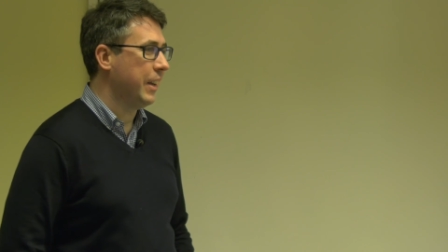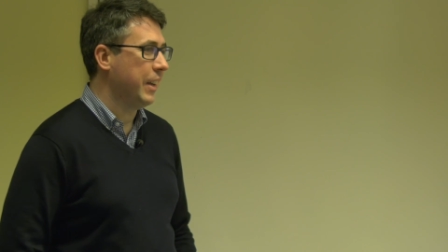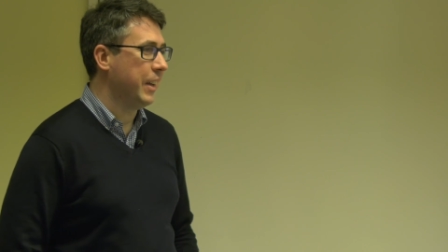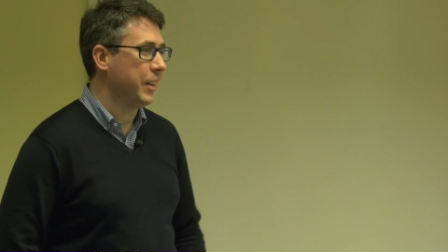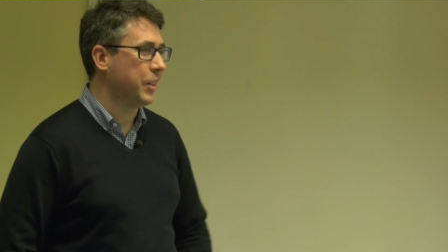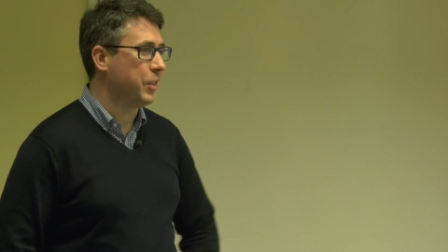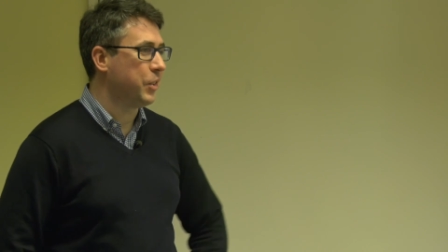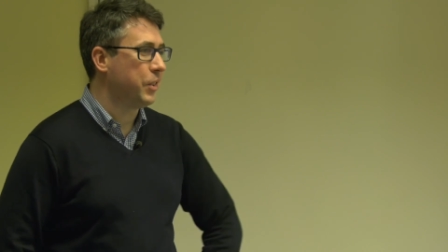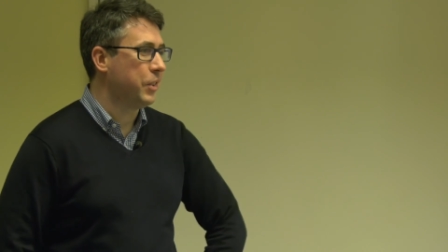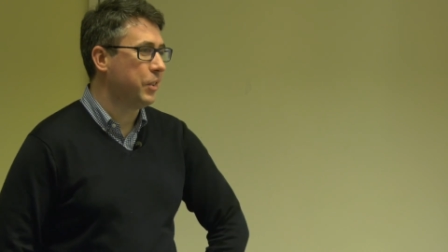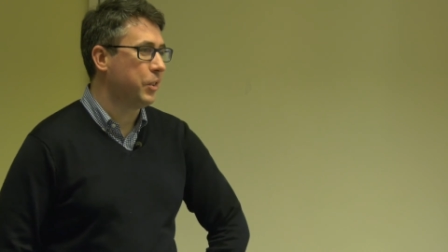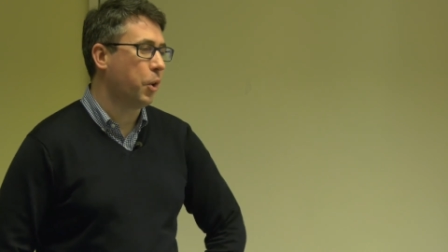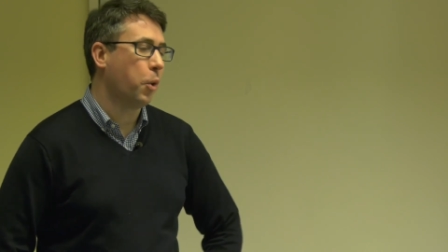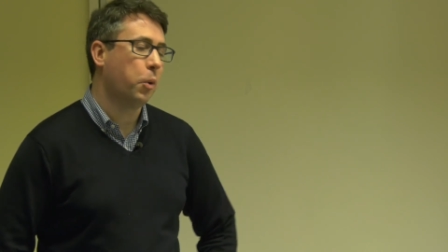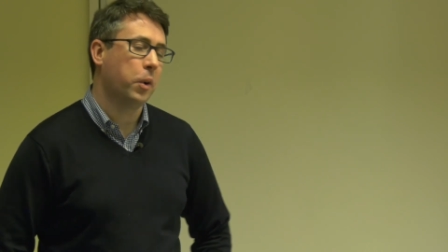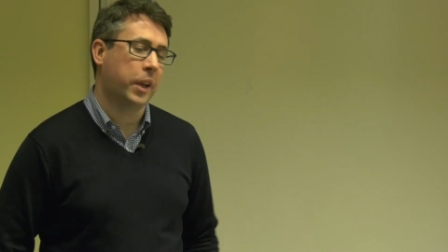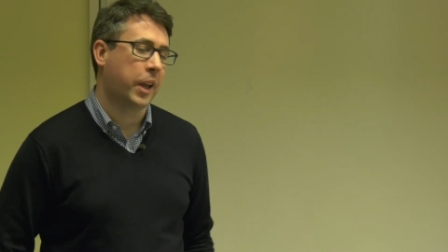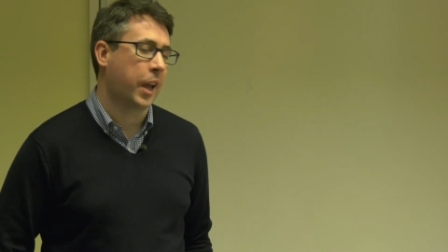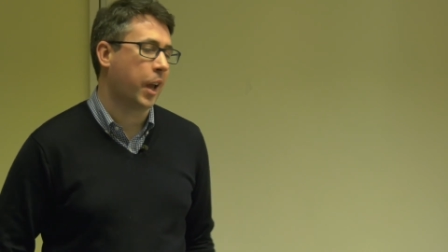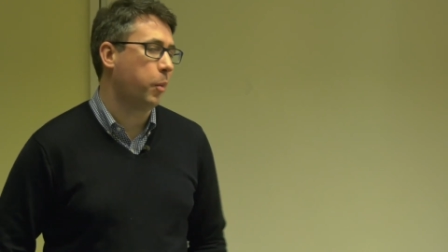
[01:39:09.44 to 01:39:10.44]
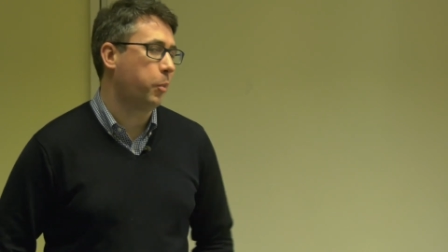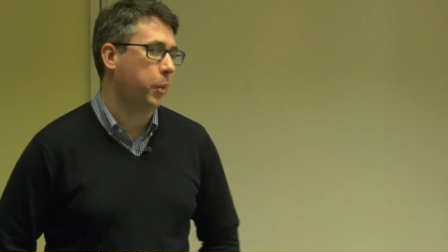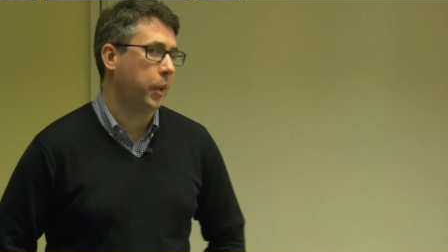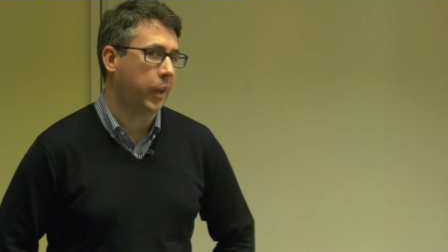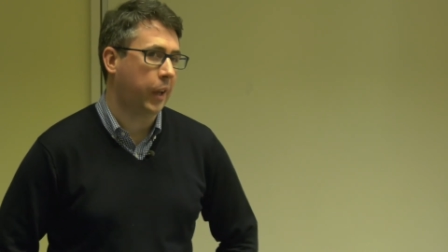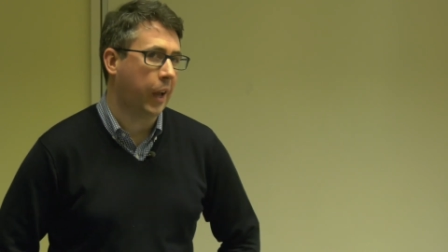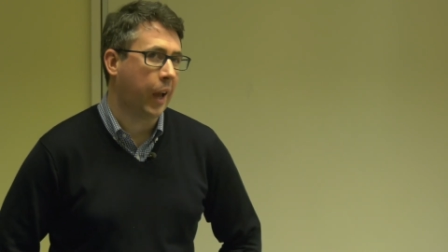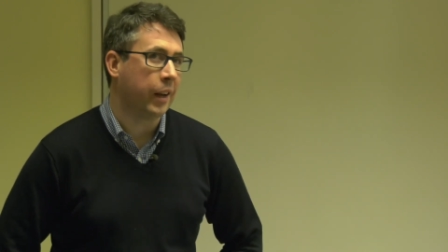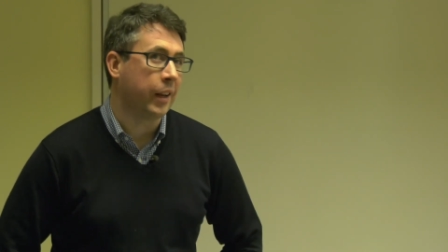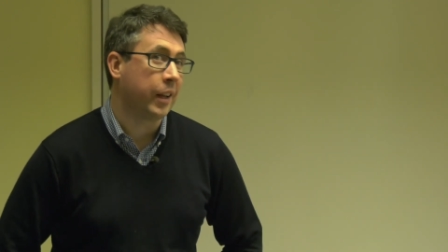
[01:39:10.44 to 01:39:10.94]
It totally can
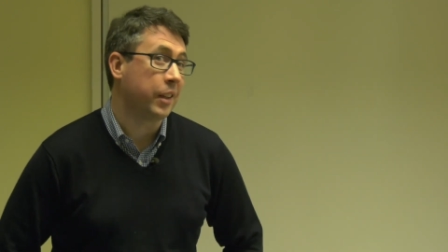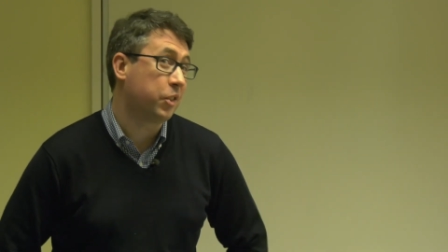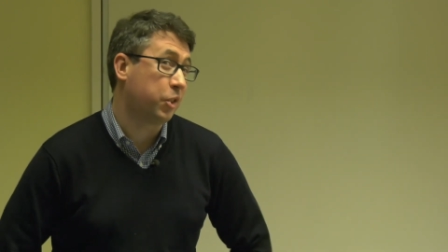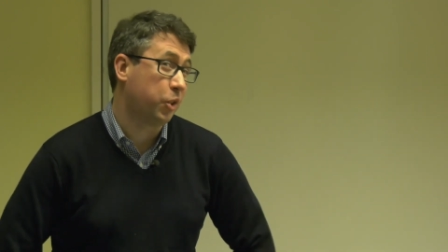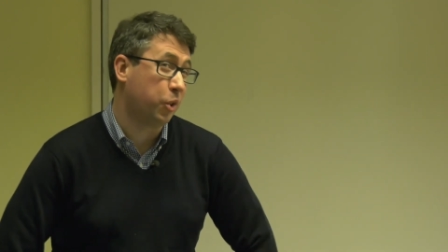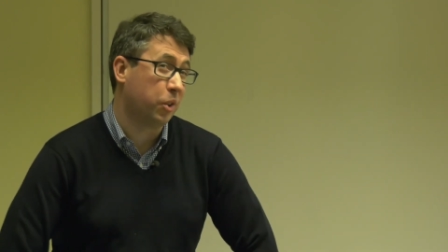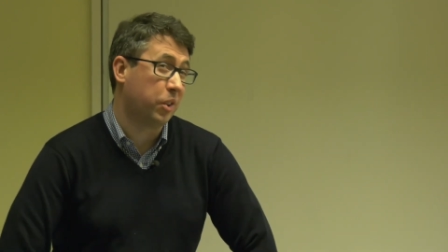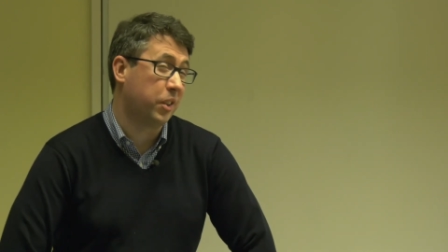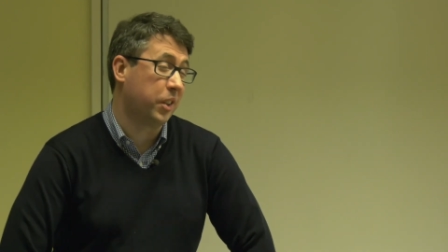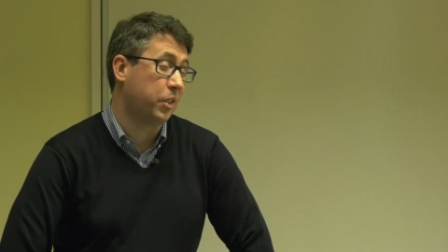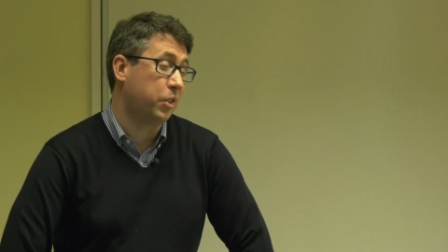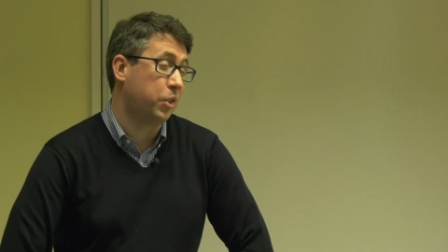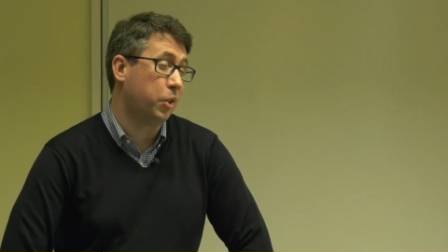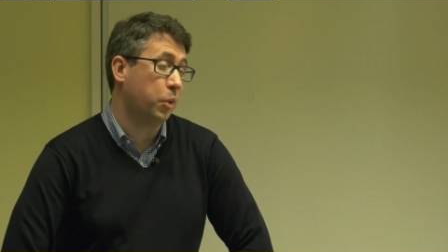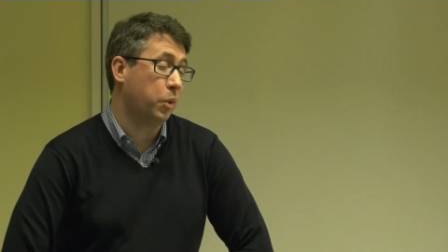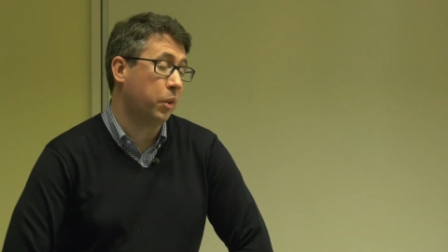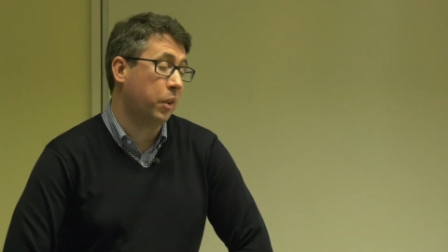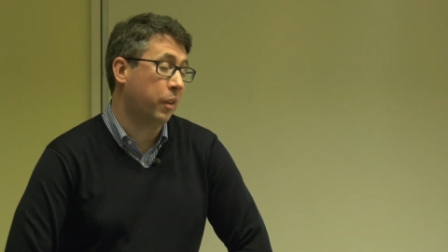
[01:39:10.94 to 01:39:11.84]
be, and that's the other thing too.